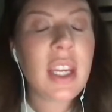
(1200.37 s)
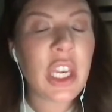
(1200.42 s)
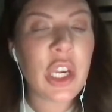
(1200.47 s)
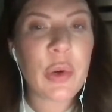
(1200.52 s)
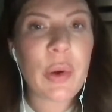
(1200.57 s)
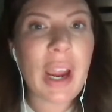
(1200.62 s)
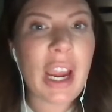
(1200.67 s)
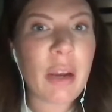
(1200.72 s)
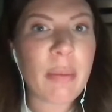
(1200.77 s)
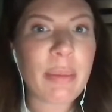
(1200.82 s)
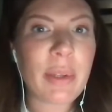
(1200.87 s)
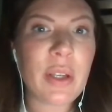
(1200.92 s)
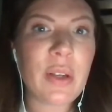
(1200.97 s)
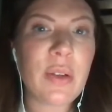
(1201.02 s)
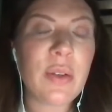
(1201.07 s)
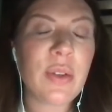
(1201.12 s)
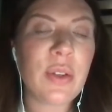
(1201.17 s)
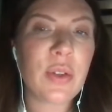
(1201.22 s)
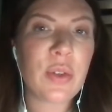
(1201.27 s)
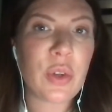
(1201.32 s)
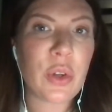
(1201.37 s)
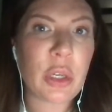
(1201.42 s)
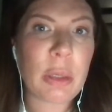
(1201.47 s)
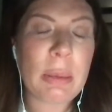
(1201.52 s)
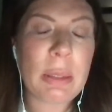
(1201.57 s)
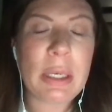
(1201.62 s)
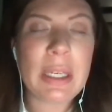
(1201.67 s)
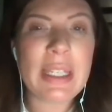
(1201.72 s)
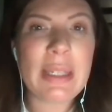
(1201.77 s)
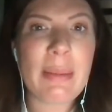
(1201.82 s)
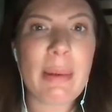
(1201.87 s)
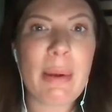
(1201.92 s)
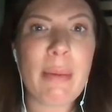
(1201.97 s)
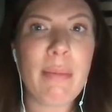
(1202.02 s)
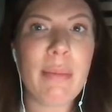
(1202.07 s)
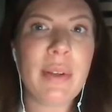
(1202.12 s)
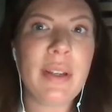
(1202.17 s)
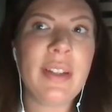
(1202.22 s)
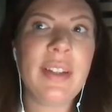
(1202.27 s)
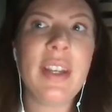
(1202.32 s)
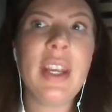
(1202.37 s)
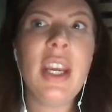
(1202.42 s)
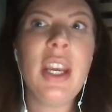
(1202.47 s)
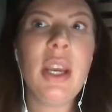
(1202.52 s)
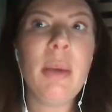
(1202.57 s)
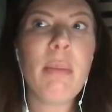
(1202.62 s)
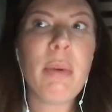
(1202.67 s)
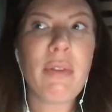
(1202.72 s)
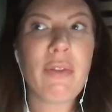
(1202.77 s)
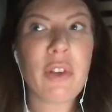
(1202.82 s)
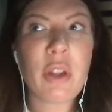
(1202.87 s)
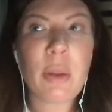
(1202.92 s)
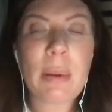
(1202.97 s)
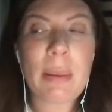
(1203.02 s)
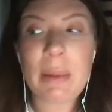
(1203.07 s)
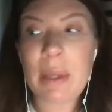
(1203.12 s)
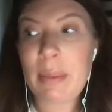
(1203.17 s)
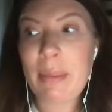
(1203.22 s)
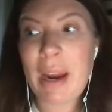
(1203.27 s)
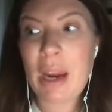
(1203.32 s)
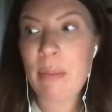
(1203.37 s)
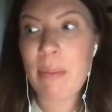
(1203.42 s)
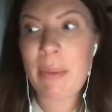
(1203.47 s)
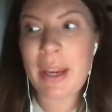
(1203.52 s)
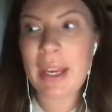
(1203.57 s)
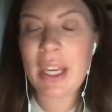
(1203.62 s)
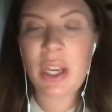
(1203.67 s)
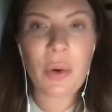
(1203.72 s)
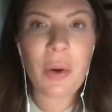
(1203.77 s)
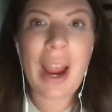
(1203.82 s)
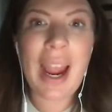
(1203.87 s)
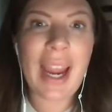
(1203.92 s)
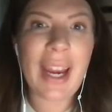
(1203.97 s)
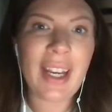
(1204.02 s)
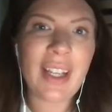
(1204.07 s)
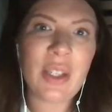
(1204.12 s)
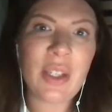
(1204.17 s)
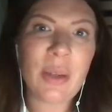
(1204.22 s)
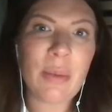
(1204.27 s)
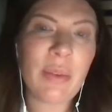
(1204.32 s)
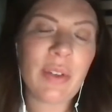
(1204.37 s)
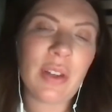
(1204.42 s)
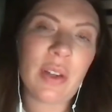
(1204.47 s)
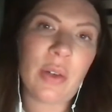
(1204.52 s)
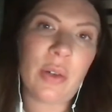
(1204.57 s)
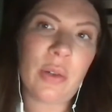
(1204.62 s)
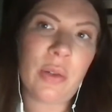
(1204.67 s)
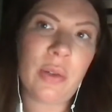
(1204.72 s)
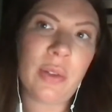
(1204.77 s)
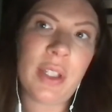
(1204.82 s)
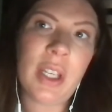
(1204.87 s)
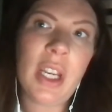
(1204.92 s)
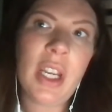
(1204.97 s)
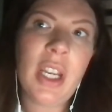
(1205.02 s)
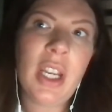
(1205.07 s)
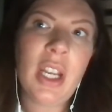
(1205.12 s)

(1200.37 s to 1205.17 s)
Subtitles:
you know, app users or community members, but for other people, it might be, you know, items sold.